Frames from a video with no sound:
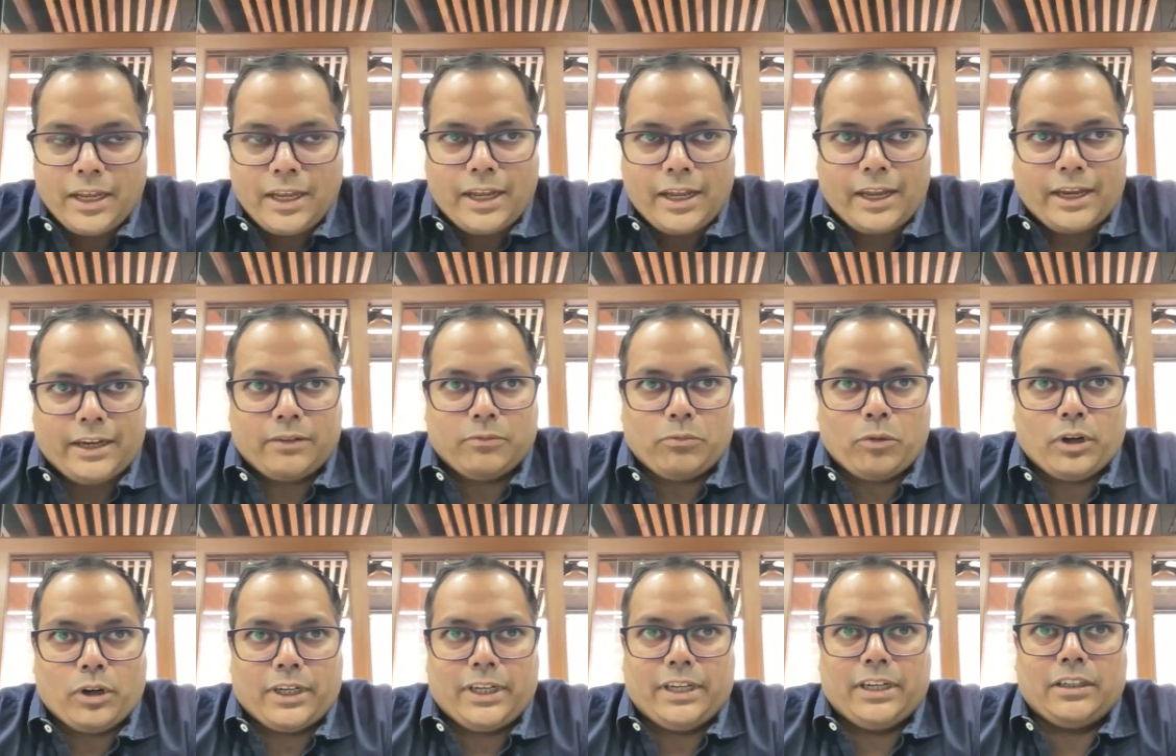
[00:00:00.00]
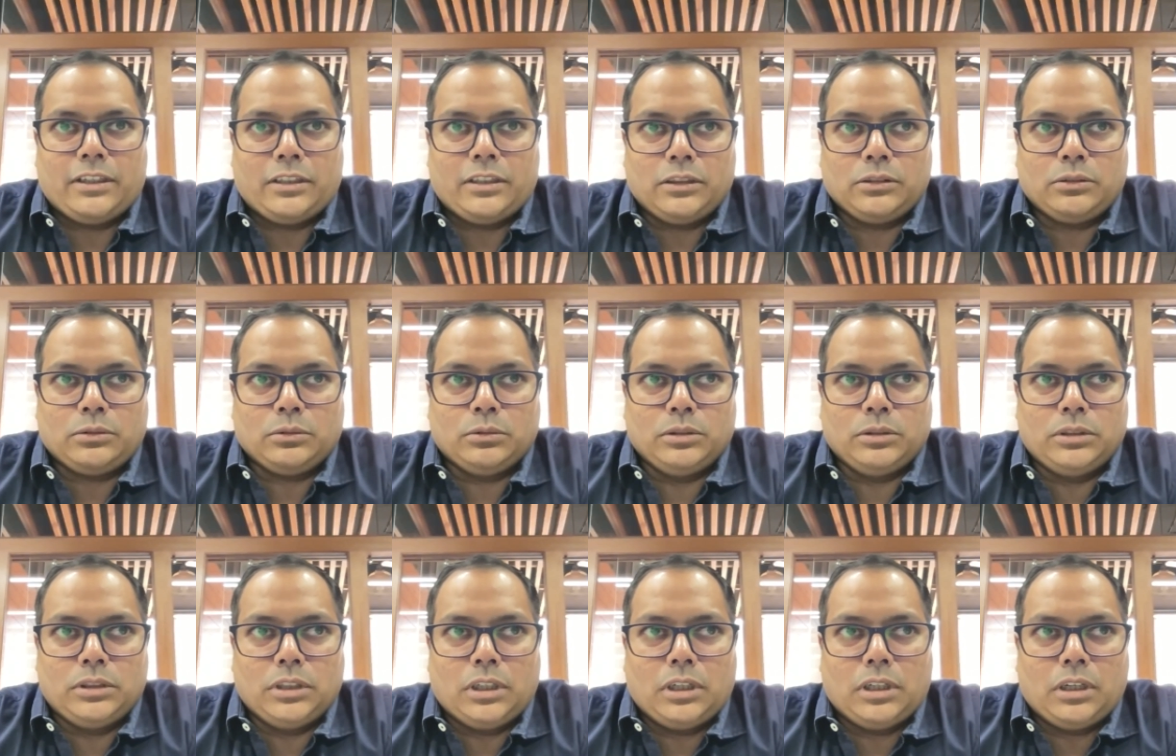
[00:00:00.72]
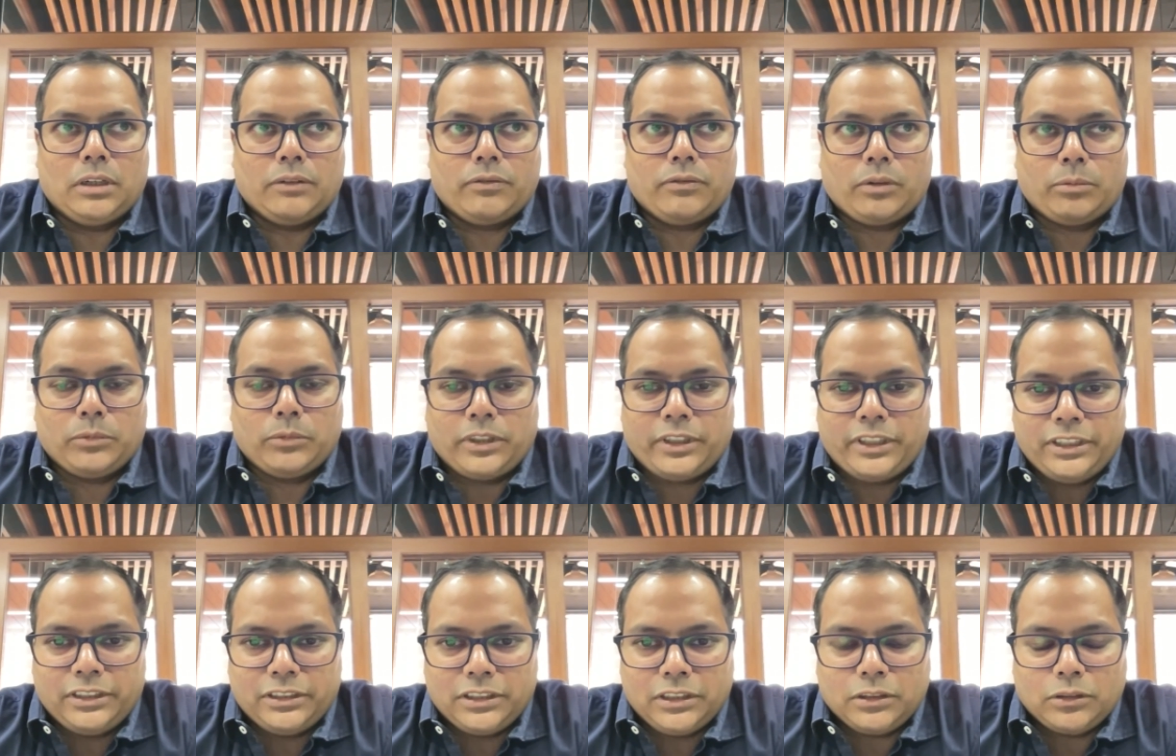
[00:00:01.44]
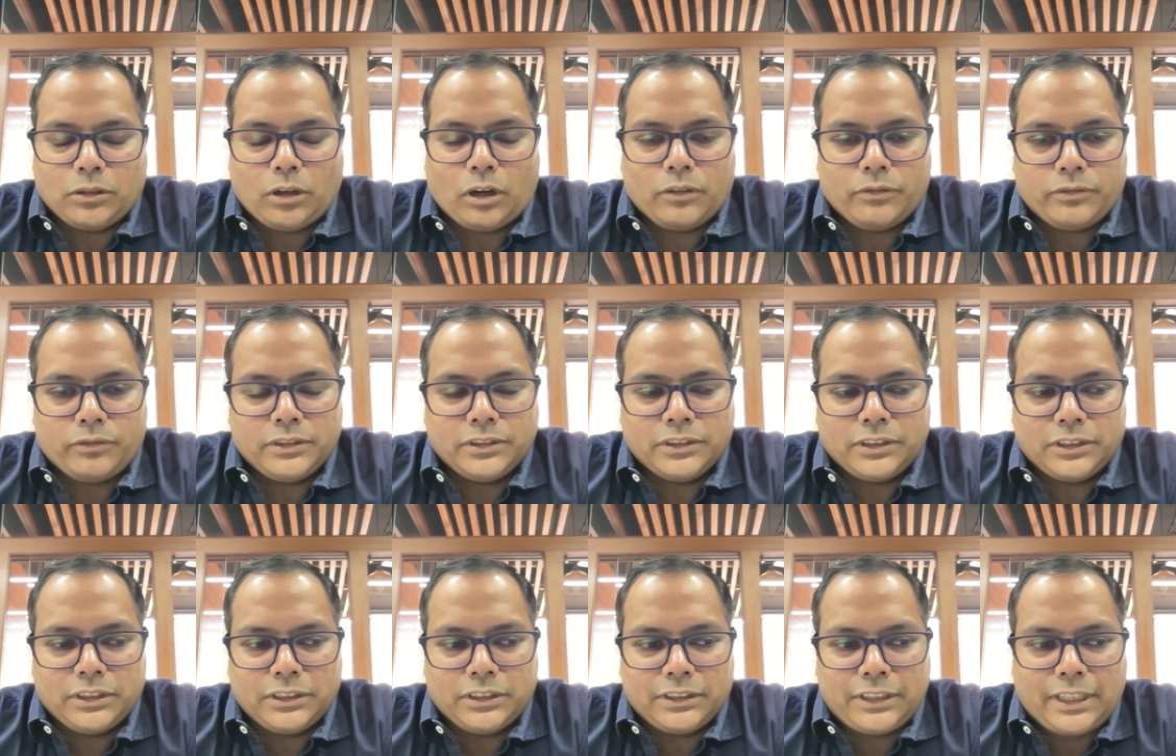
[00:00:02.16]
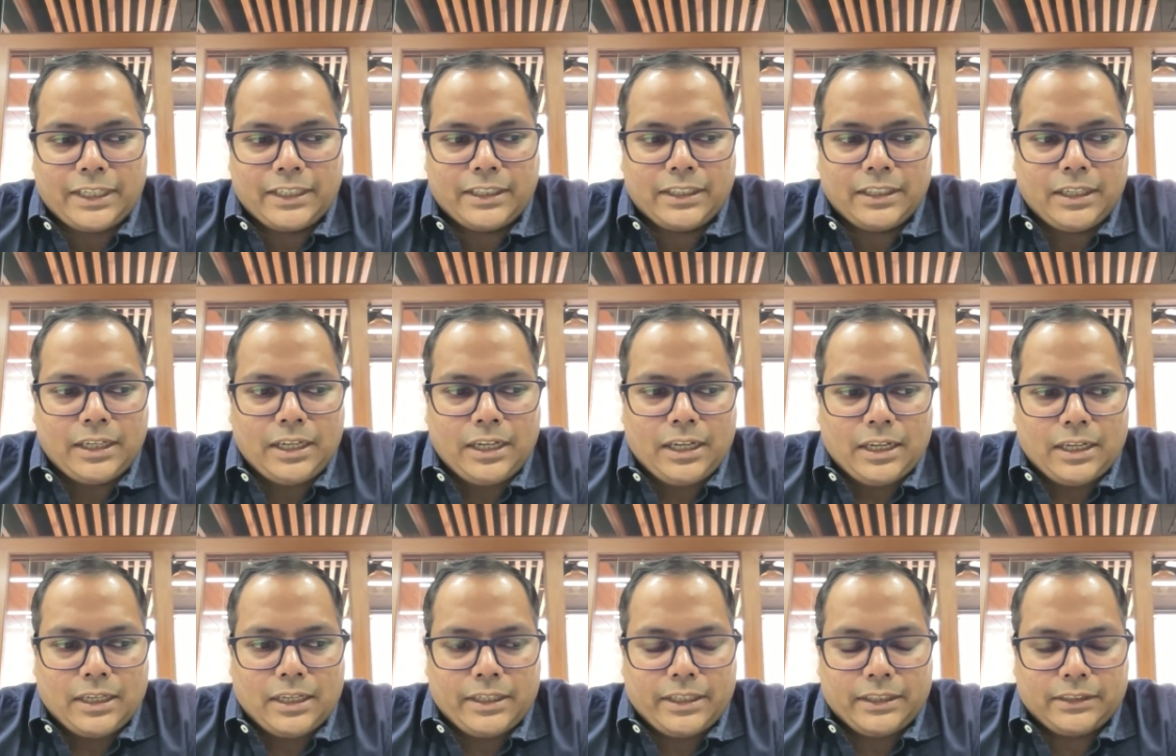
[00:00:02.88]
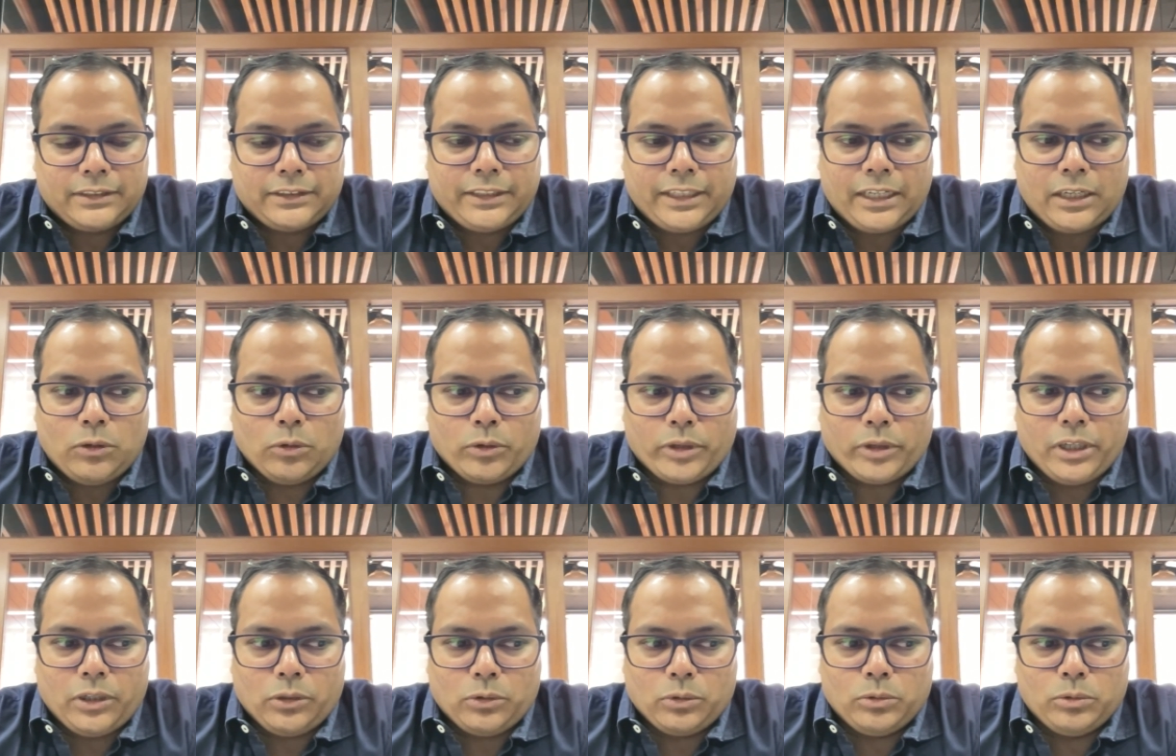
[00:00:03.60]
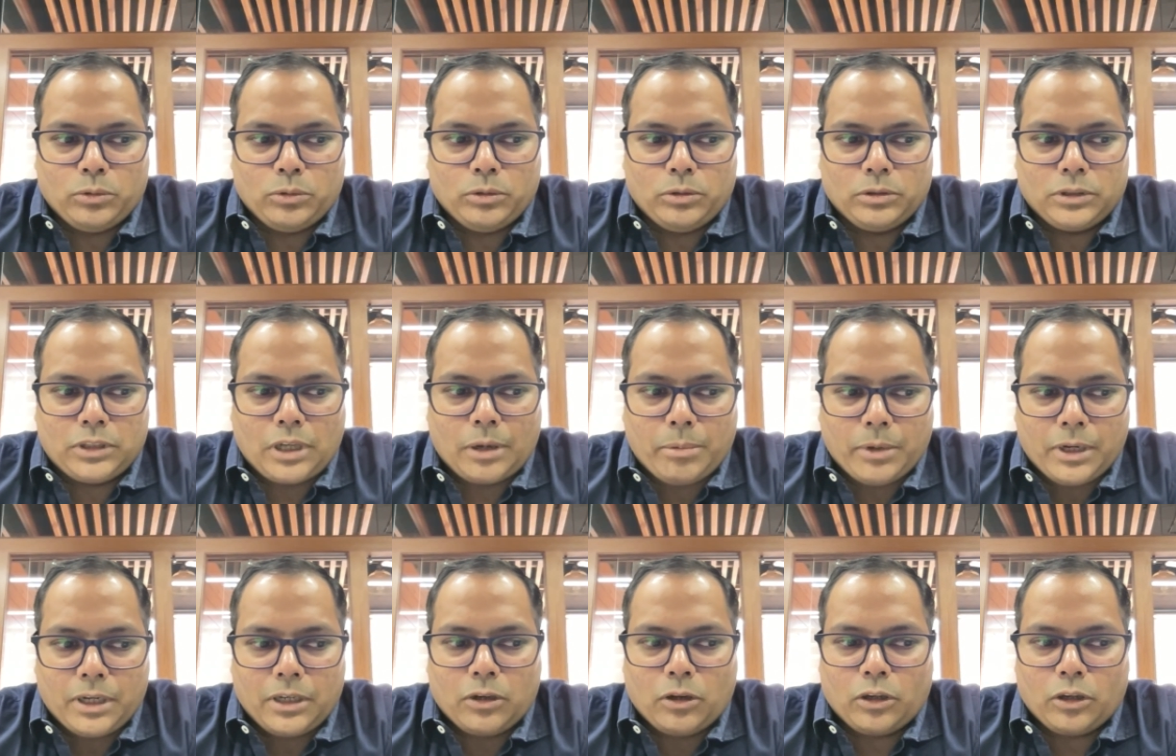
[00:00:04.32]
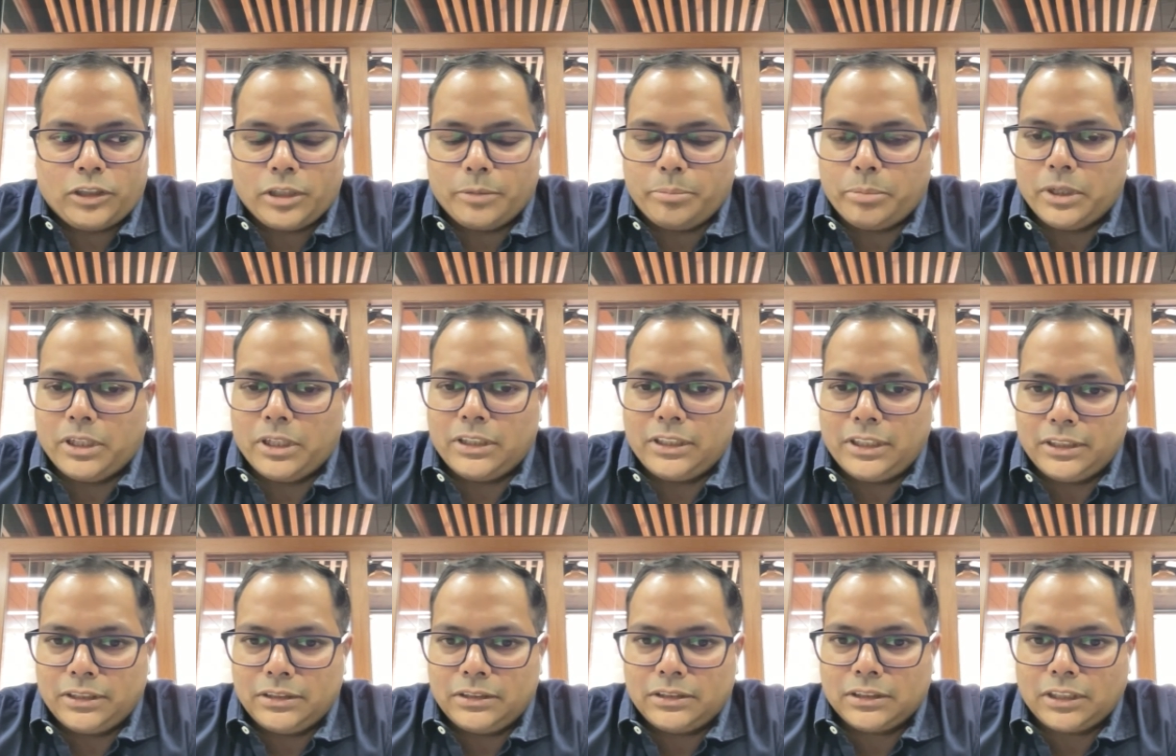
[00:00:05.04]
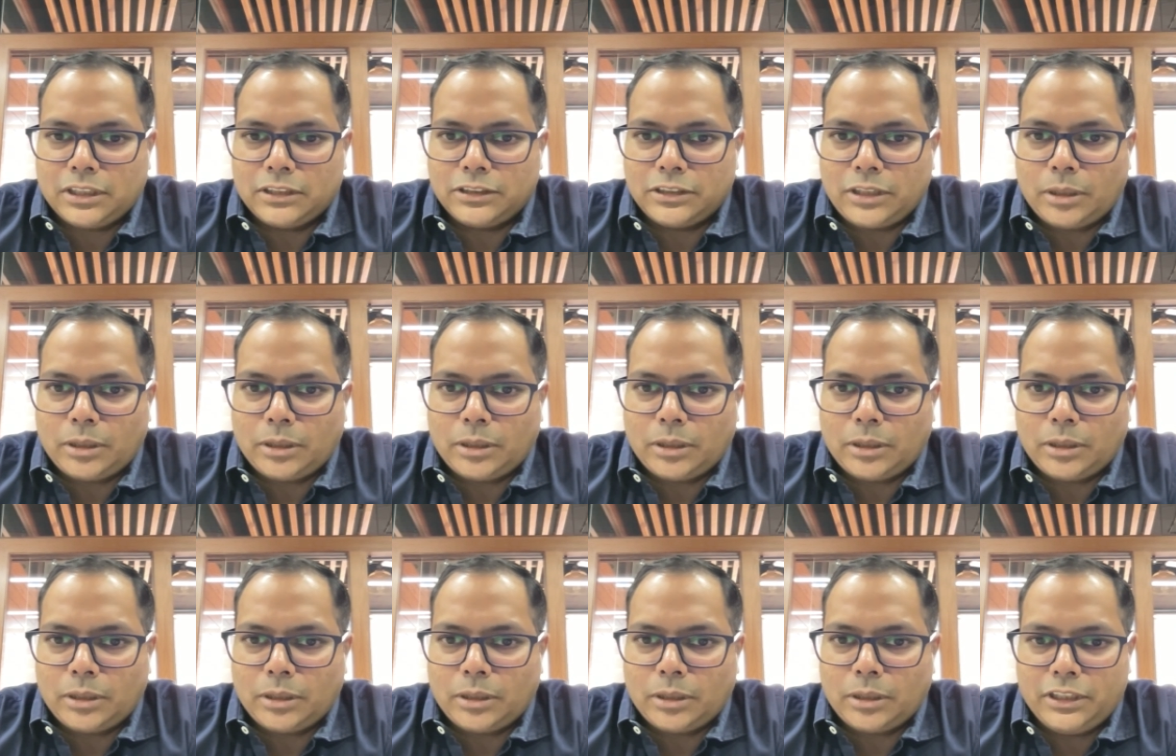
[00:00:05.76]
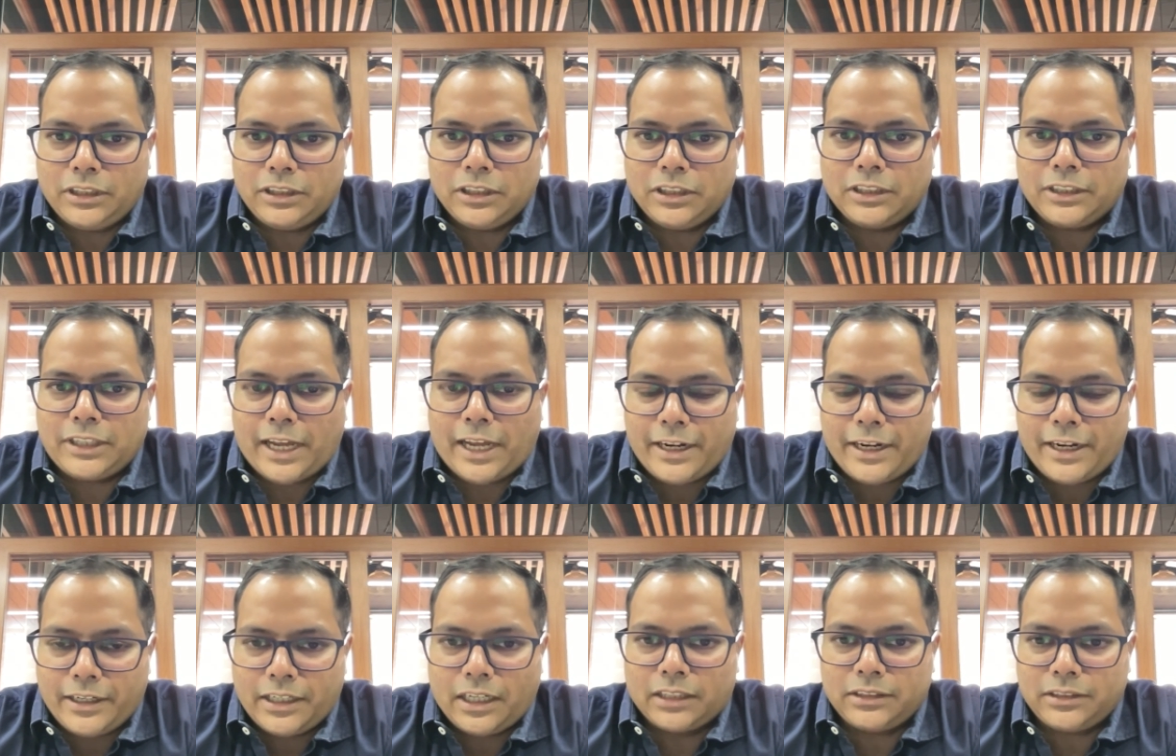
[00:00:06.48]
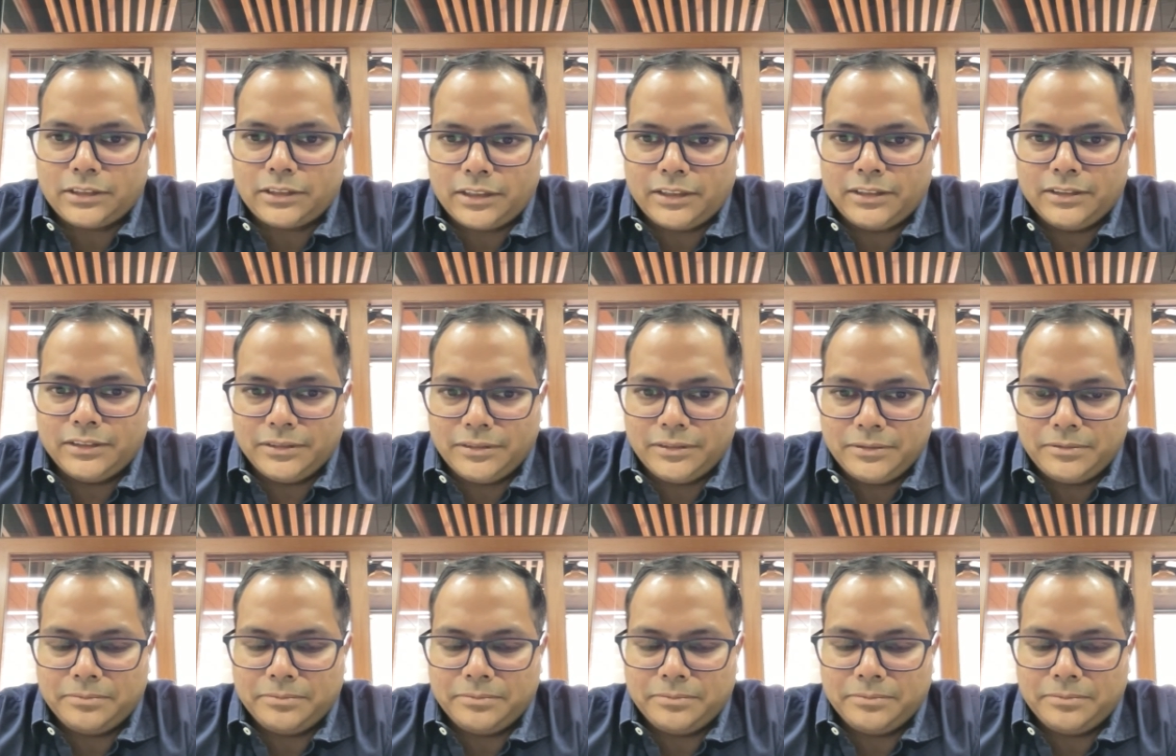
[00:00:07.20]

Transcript: and what i understood uh, from the research conference is that yes they are looking to double or triple this consumption in the tire industry